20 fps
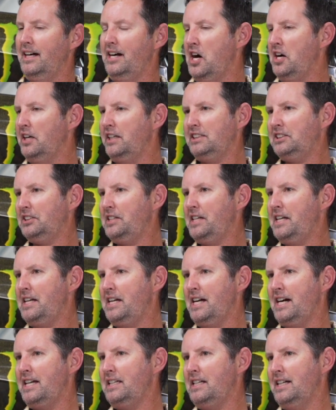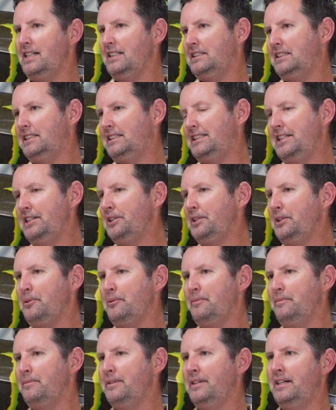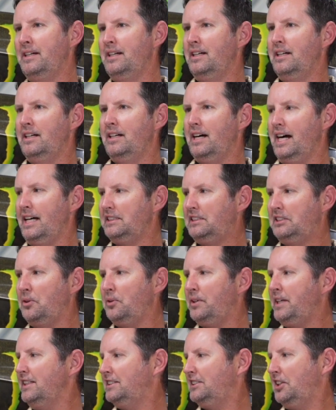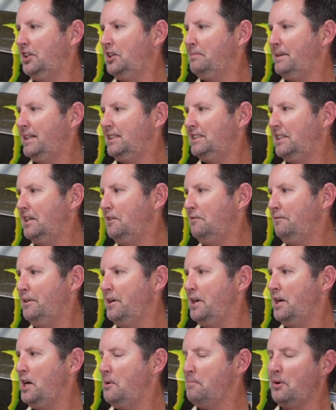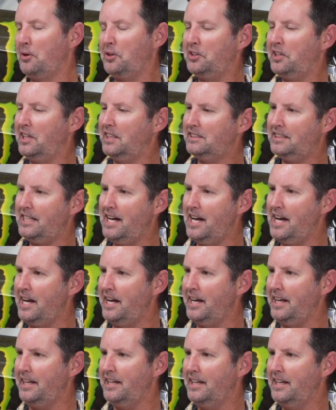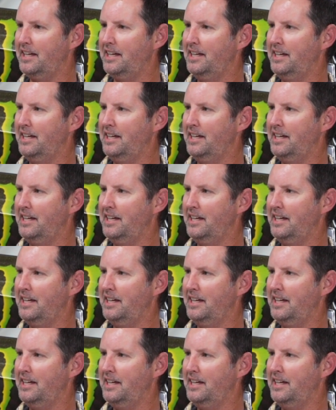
Honestly, I, I still I still consider myself a, a motocross guy.